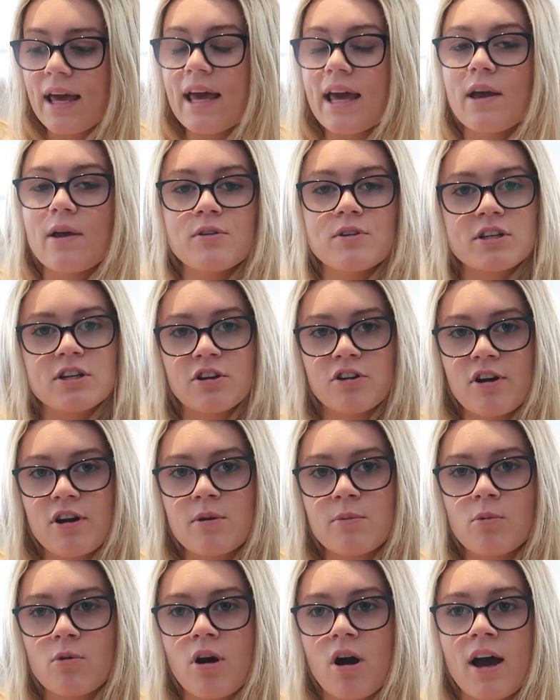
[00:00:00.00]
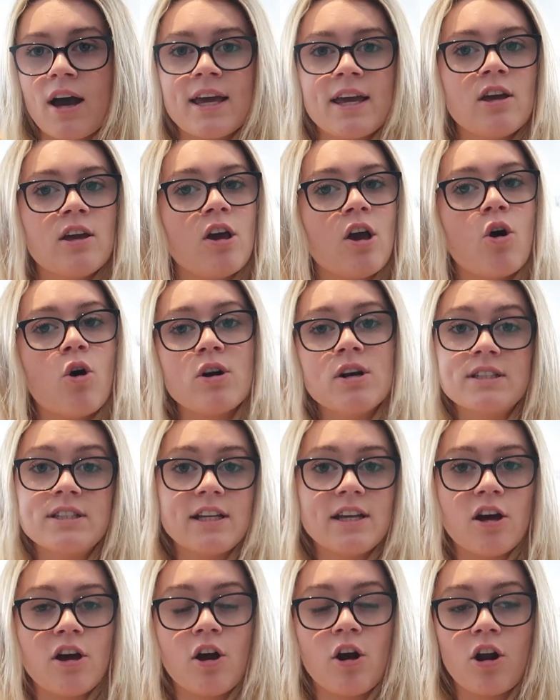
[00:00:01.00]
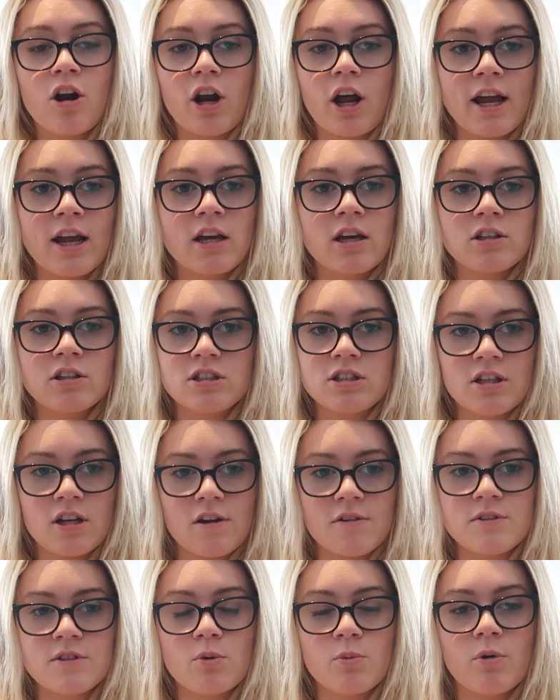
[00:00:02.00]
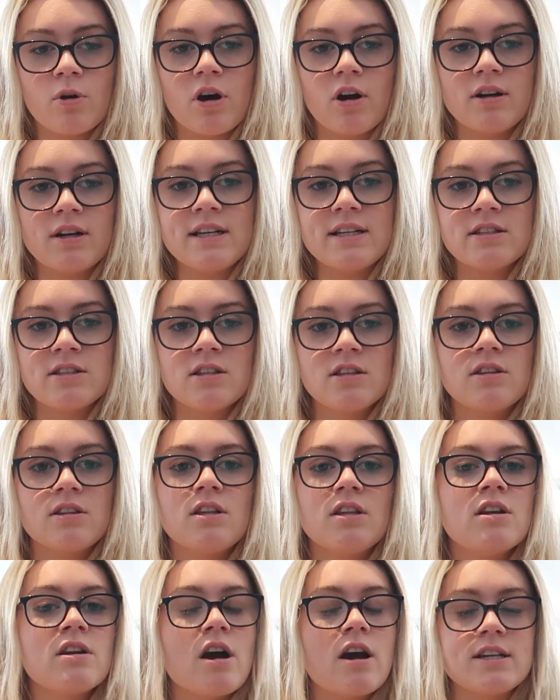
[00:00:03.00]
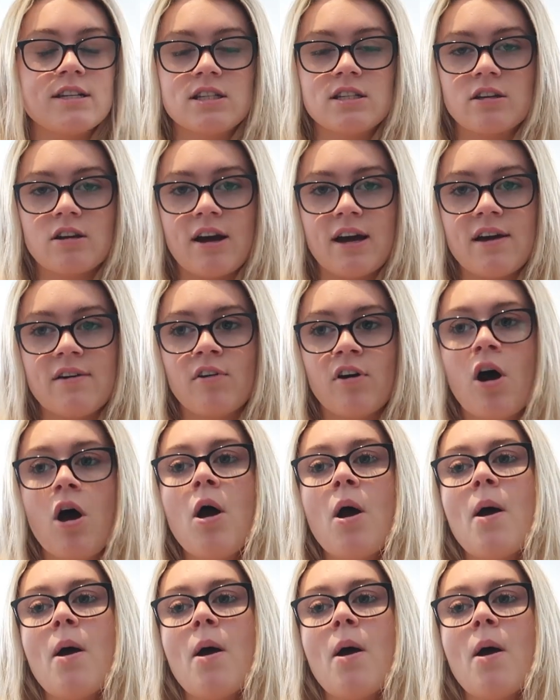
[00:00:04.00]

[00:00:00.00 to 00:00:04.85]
He was an incredible guy. He honestly like deserves the world. He's the nicest guy ever.